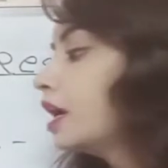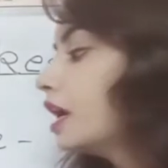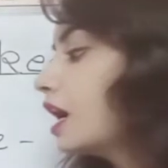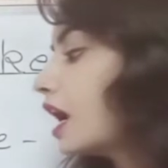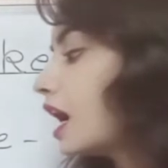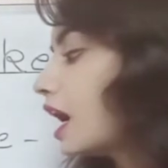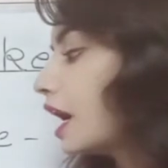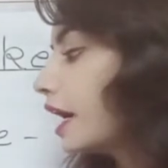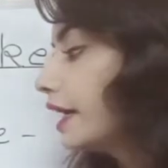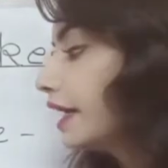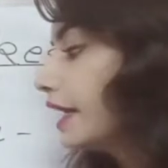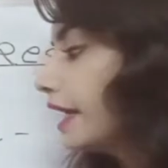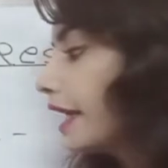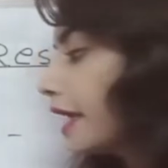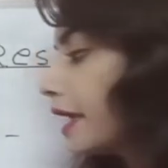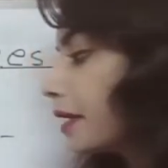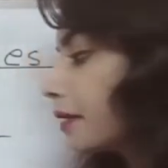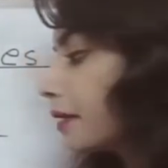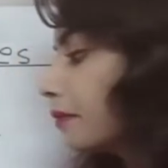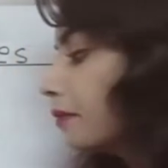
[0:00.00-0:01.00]
I
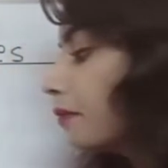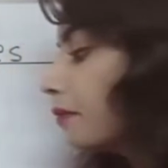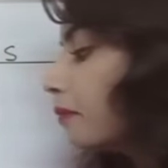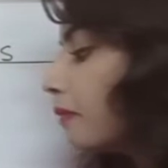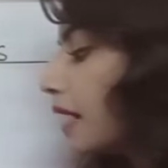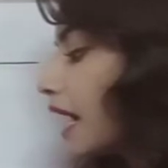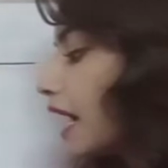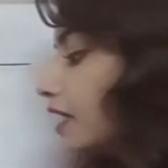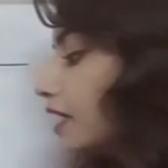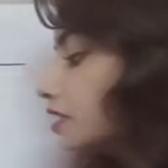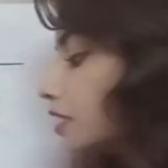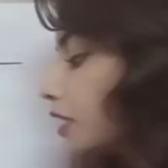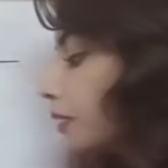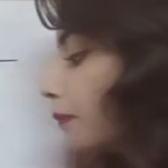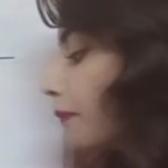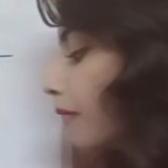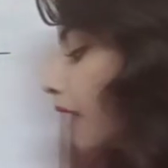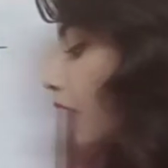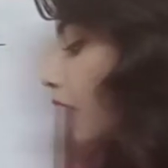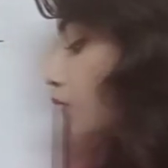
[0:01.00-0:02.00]
am mad
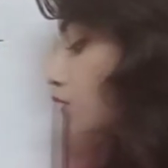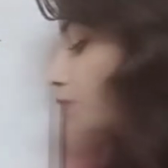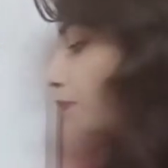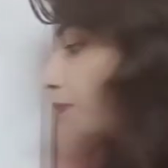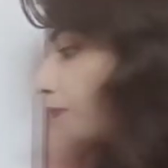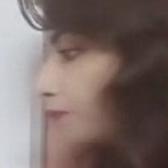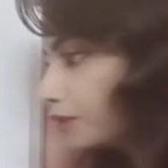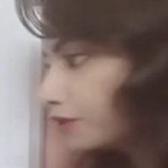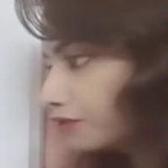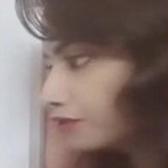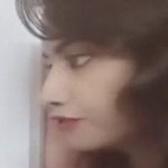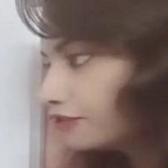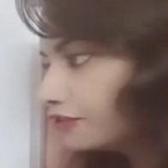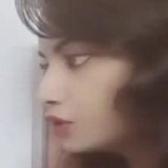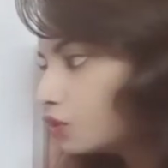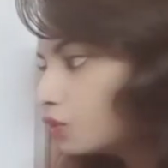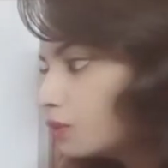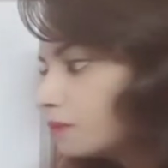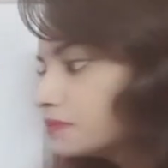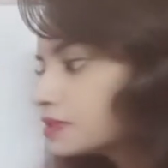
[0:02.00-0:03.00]
about
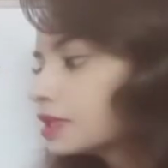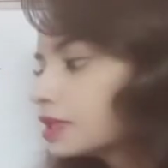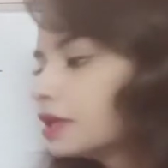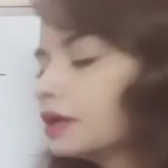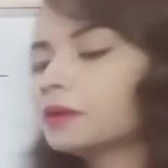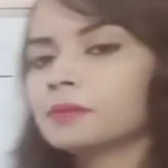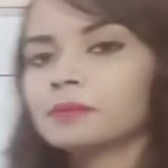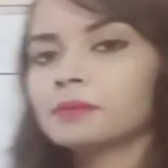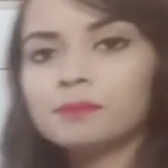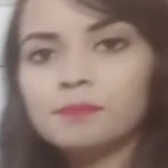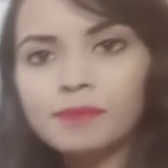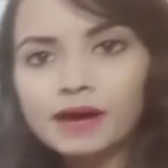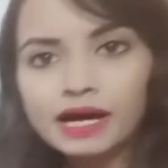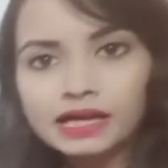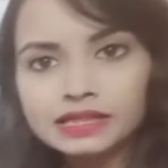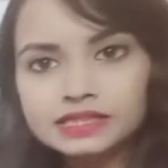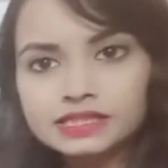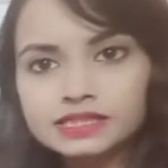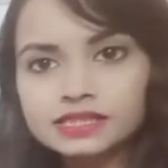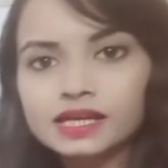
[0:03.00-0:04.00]
perfumes,
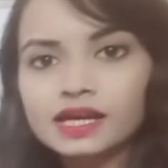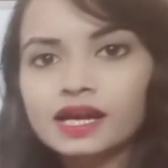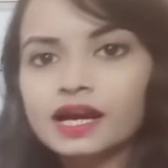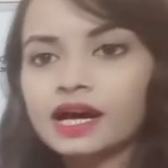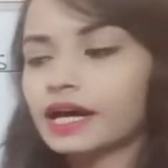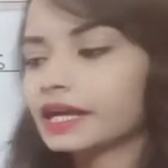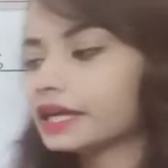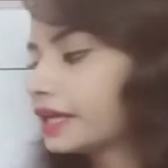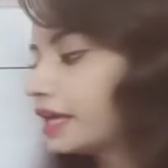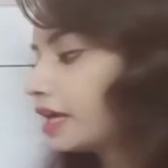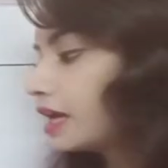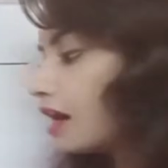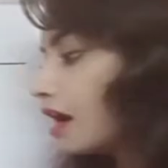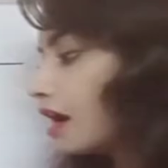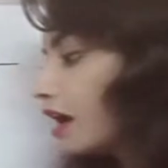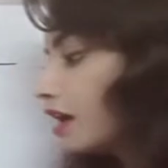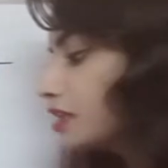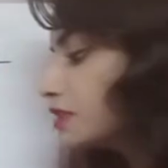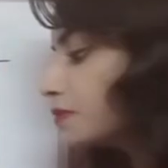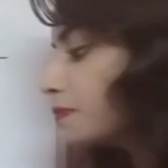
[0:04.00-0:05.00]
but I
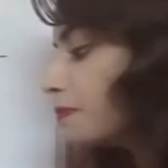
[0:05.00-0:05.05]
can't